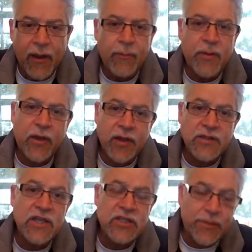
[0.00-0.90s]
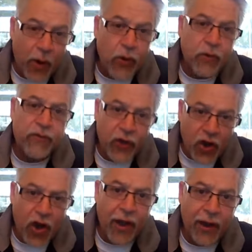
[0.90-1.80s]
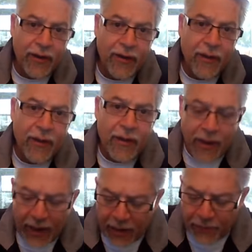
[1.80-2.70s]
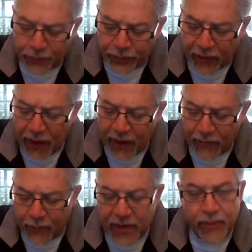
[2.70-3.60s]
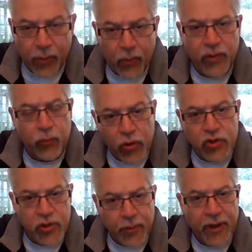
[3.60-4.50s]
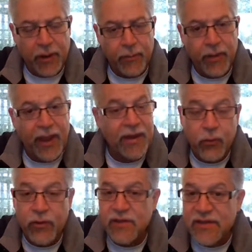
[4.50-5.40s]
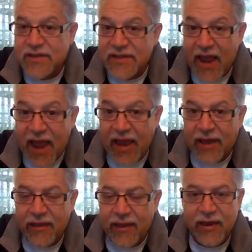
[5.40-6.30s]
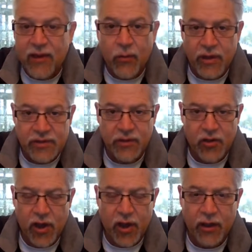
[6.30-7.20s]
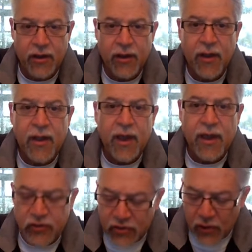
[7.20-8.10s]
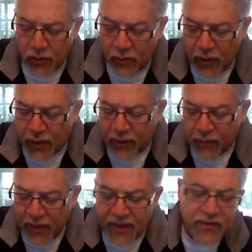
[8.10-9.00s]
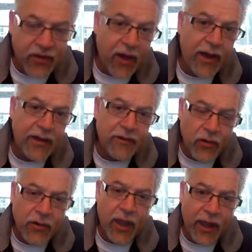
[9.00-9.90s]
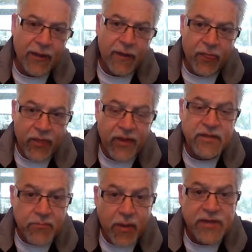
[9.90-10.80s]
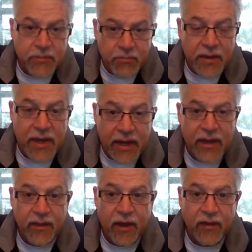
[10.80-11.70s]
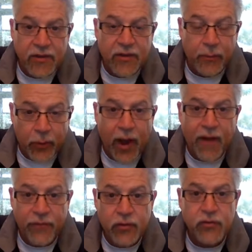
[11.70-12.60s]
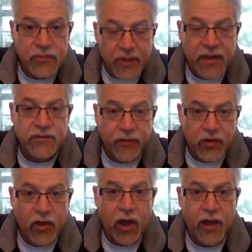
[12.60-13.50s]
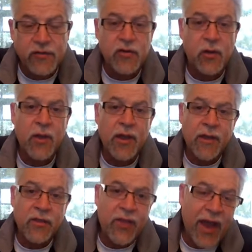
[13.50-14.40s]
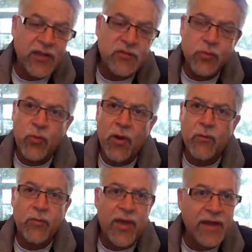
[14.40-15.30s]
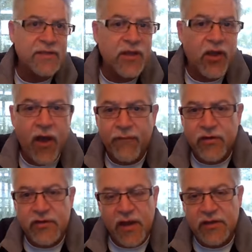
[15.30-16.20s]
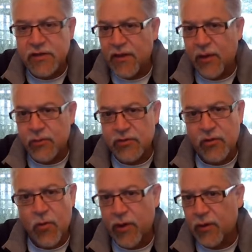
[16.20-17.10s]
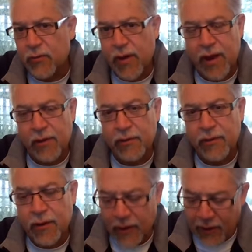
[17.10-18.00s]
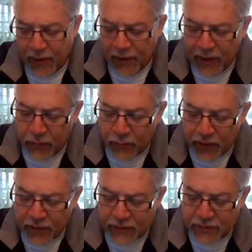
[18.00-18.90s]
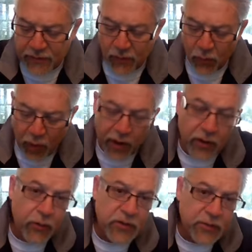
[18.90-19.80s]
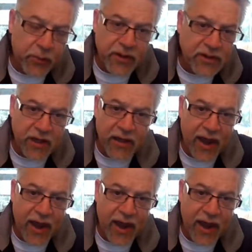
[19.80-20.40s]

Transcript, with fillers: because he spoke for God. And and people would worship him and he wouldn't say that he wasn't god and so they thought okay this must be uh, the prophet who speaks for god so that's what that's the conversation that was going around he was one who was preaching